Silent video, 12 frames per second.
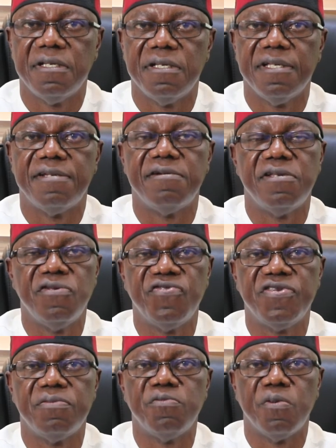it
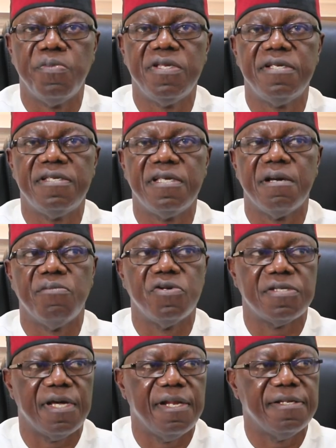reduces morbidity and
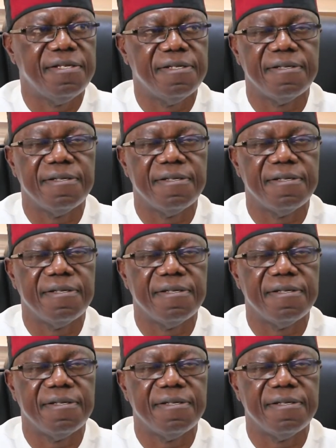mortality.